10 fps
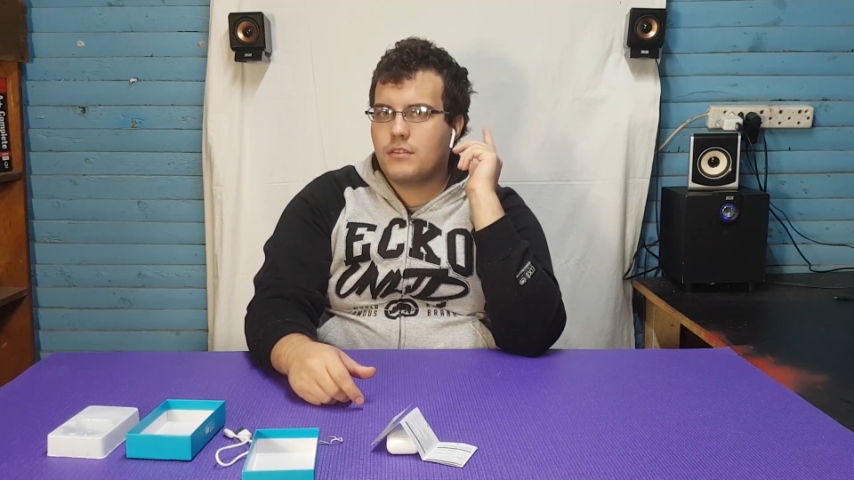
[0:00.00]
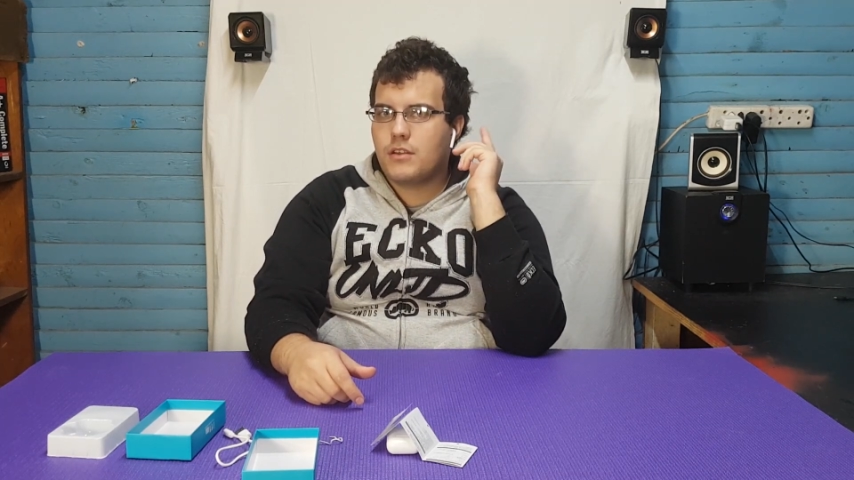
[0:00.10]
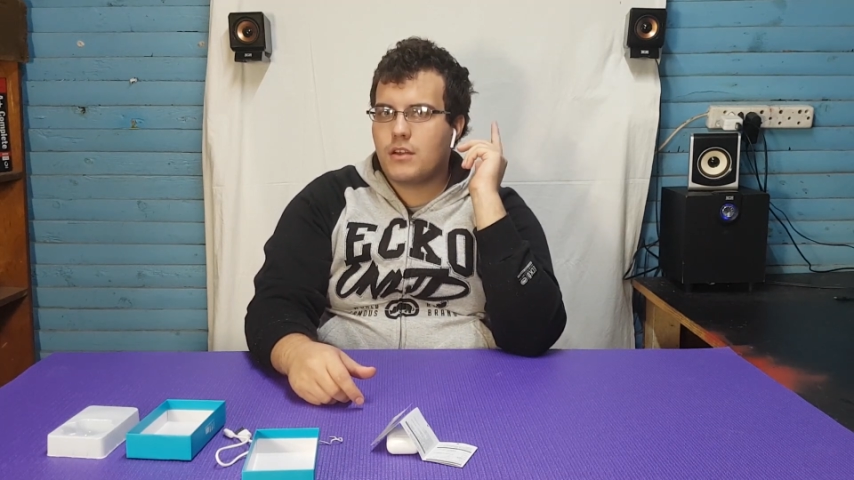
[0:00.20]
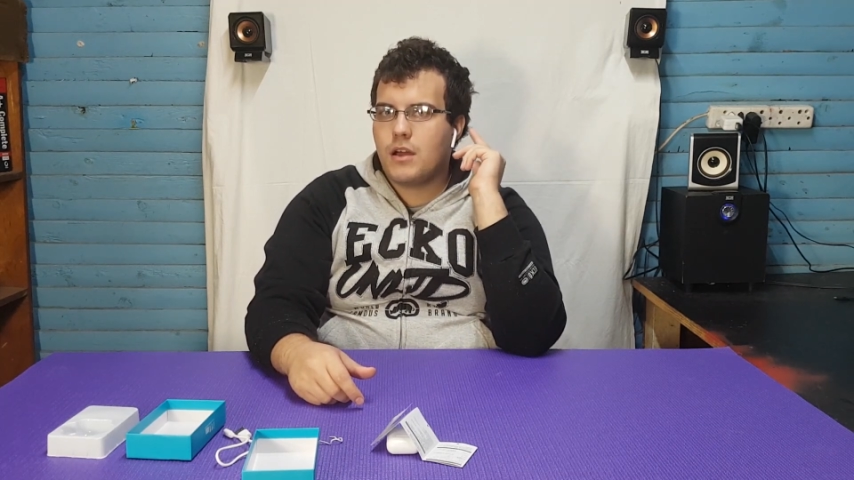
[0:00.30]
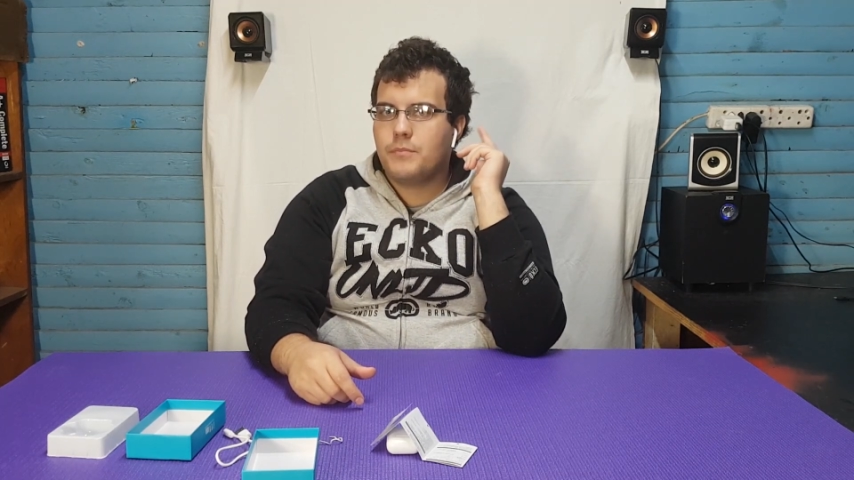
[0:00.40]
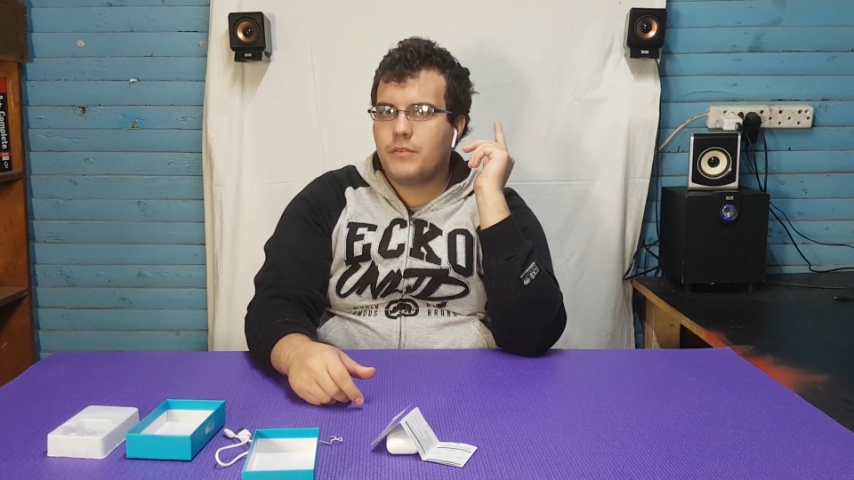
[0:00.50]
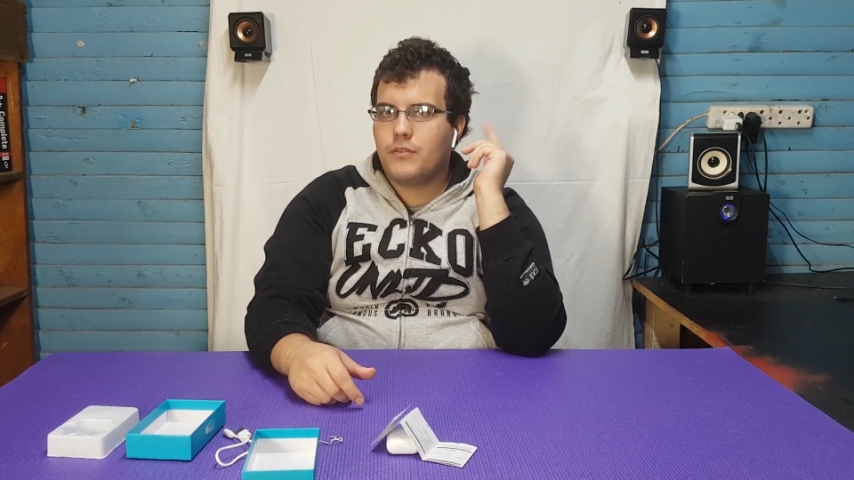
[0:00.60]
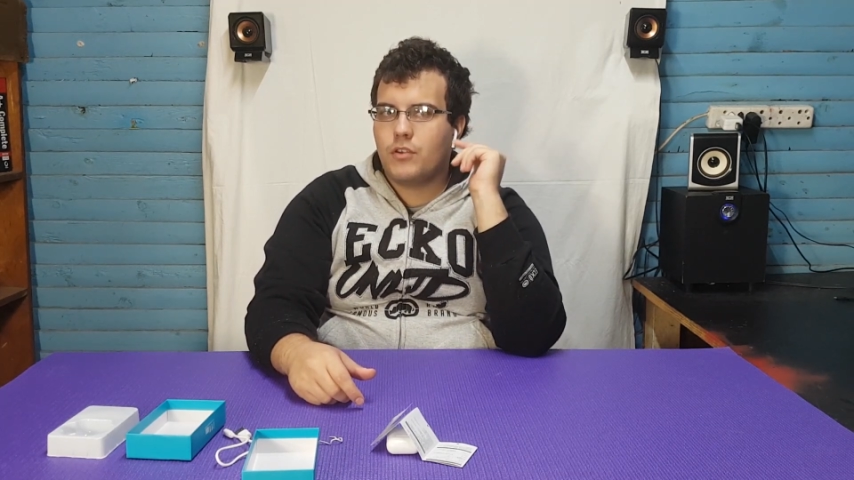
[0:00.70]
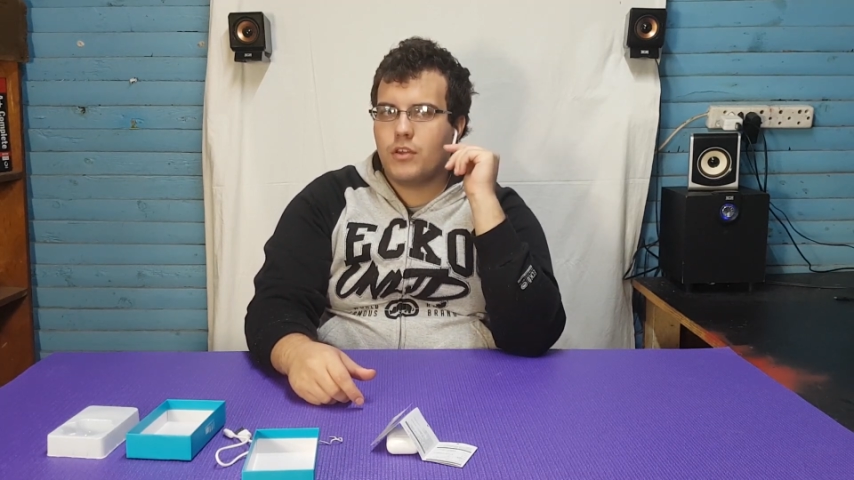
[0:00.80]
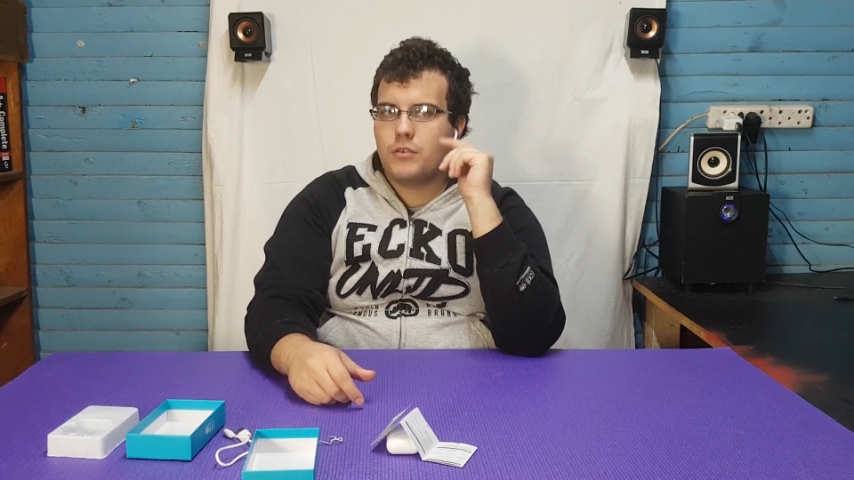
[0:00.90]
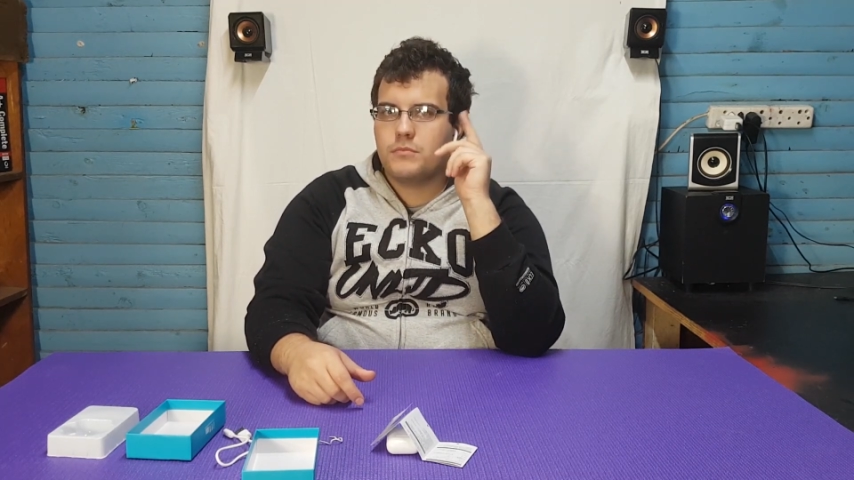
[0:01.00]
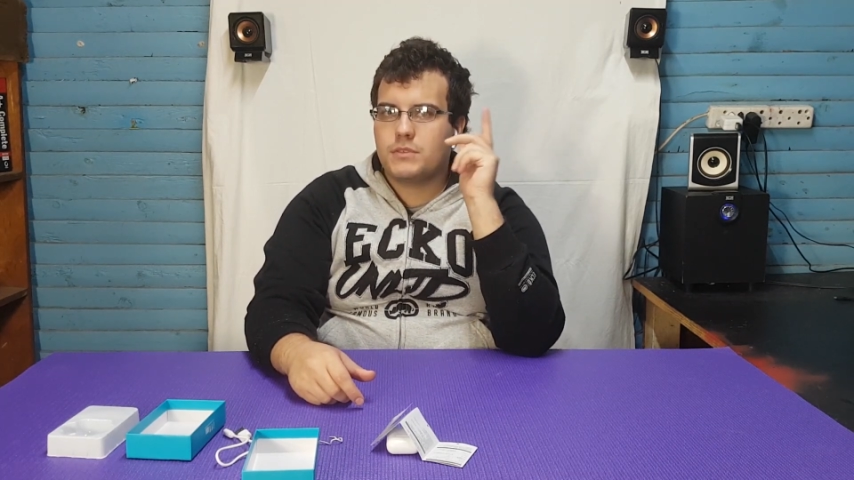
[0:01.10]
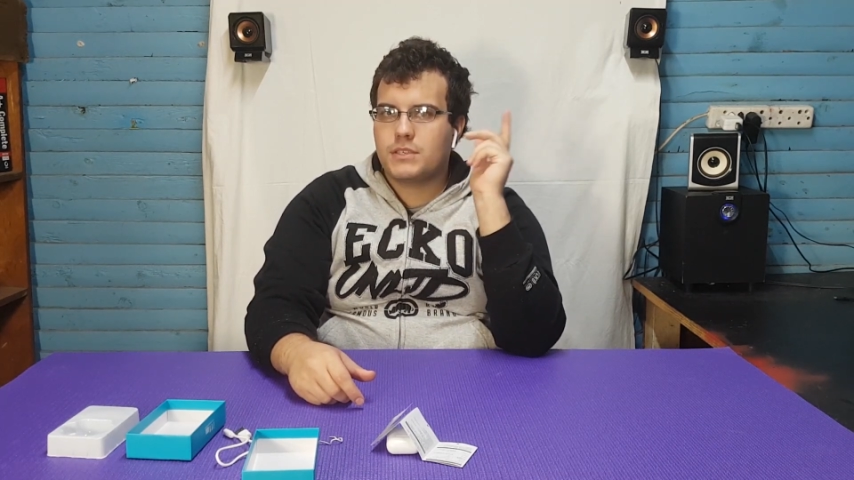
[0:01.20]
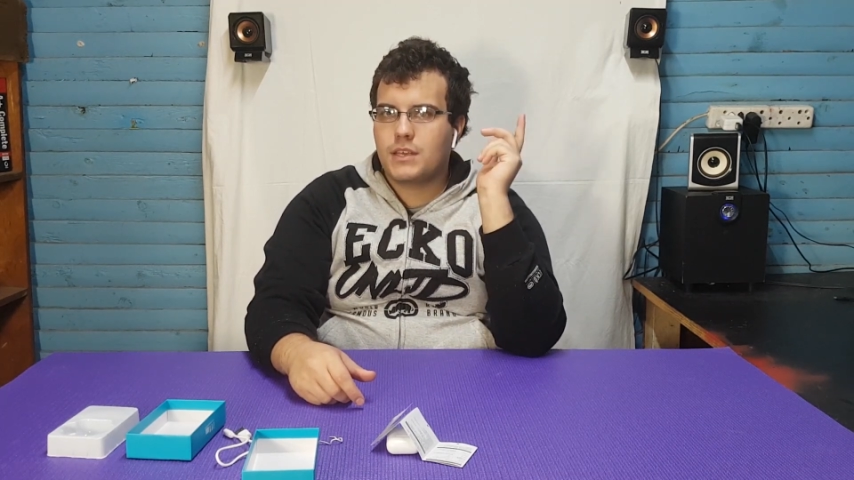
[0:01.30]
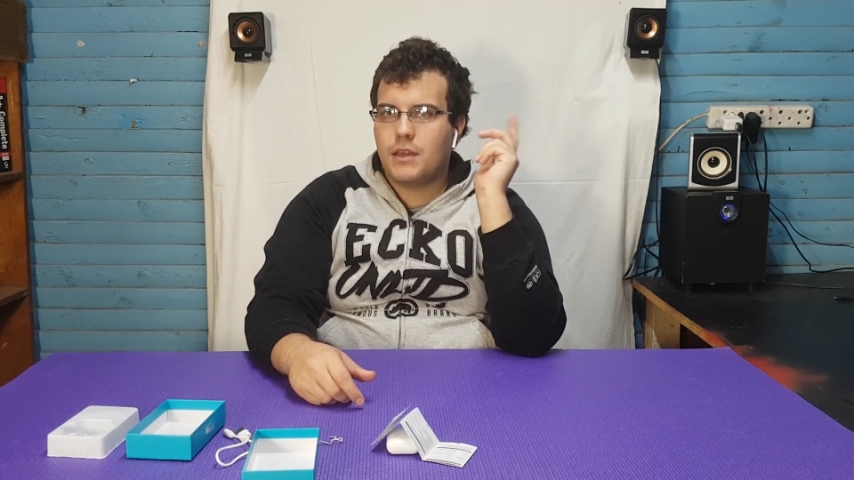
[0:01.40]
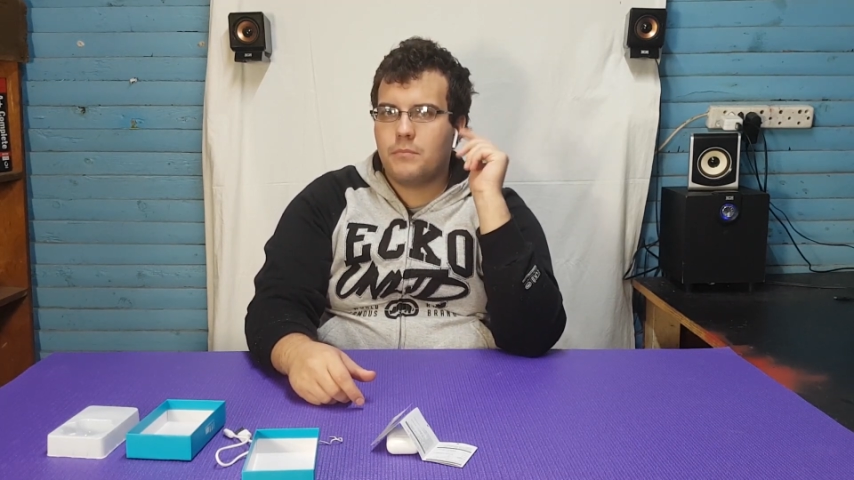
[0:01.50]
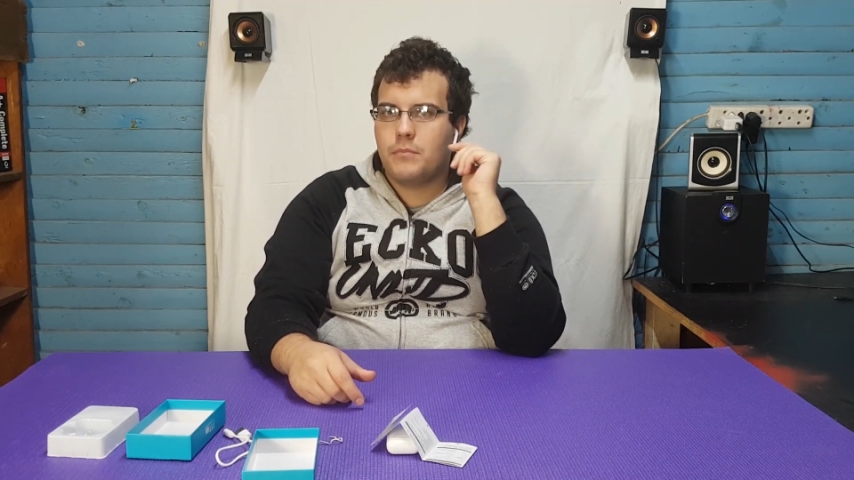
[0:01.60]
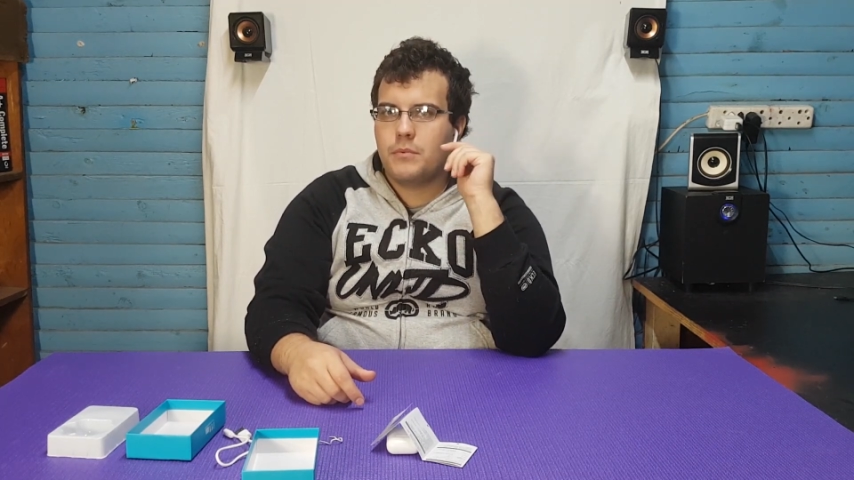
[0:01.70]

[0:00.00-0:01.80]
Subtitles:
turn up the volume, skip,